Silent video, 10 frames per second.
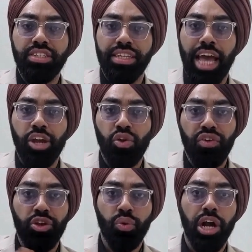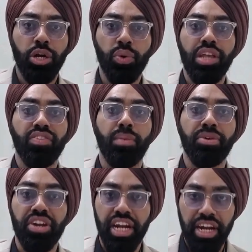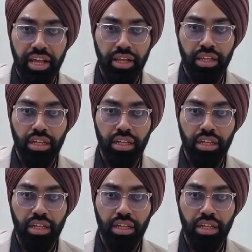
scenario where you are doing some trading.